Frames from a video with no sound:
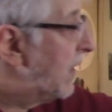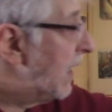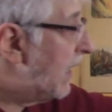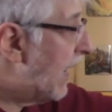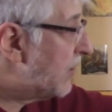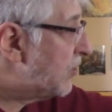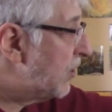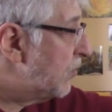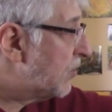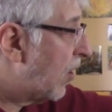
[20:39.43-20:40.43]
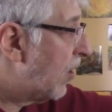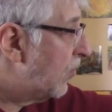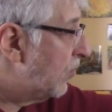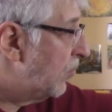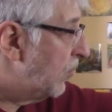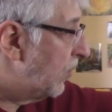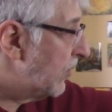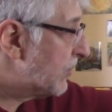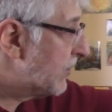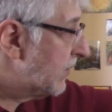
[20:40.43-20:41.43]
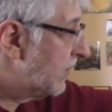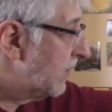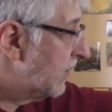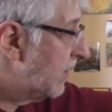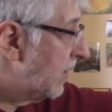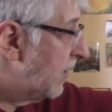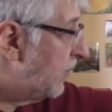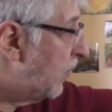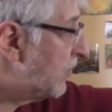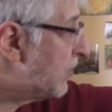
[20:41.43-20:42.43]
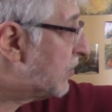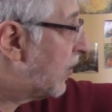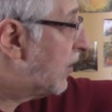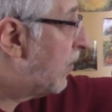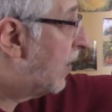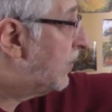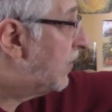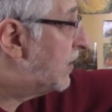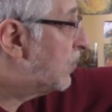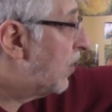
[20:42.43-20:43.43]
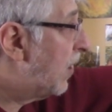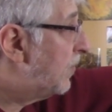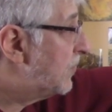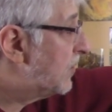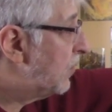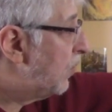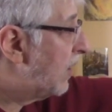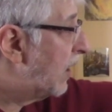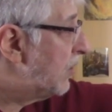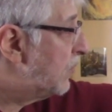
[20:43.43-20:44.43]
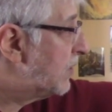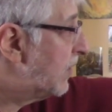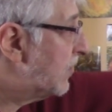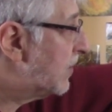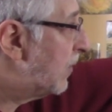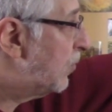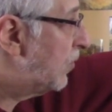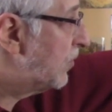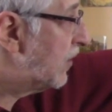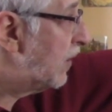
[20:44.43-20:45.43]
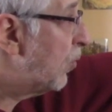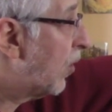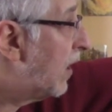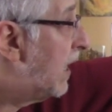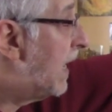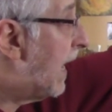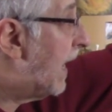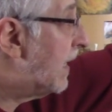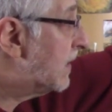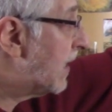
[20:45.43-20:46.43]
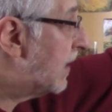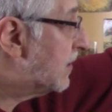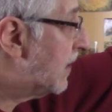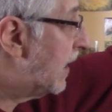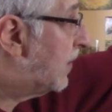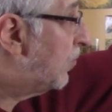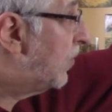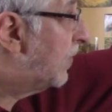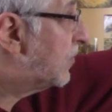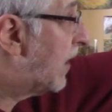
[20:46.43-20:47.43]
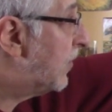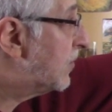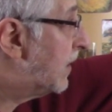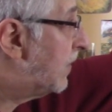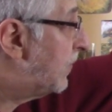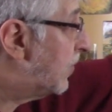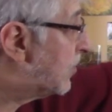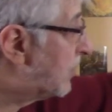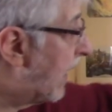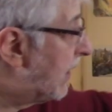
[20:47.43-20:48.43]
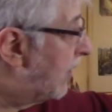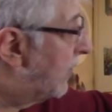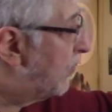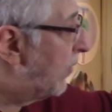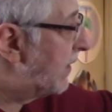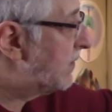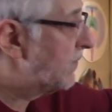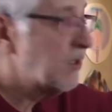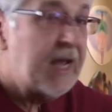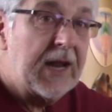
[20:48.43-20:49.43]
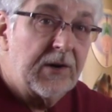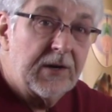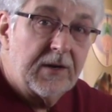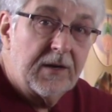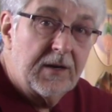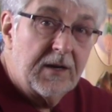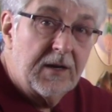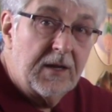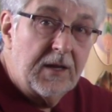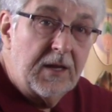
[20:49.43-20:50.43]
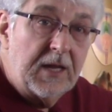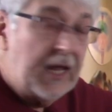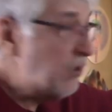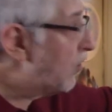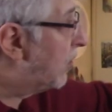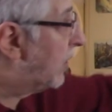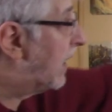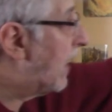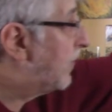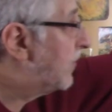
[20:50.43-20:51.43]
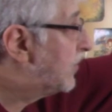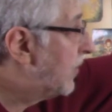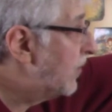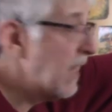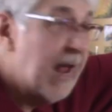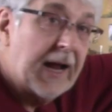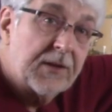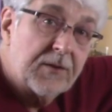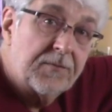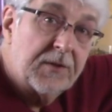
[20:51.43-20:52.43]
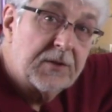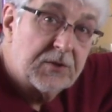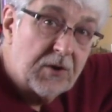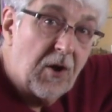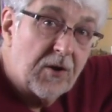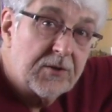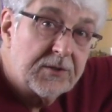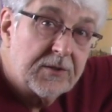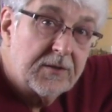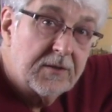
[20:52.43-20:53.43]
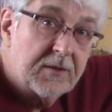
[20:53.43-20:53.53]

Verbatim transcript: it has to use our rules but once you start to go out to these realms, we're not using the same rules anymore. And as I said, Rudolf Steiner said, if you're standing on the rings of Saturn and you're looking out of the zodiac at the fixed stars,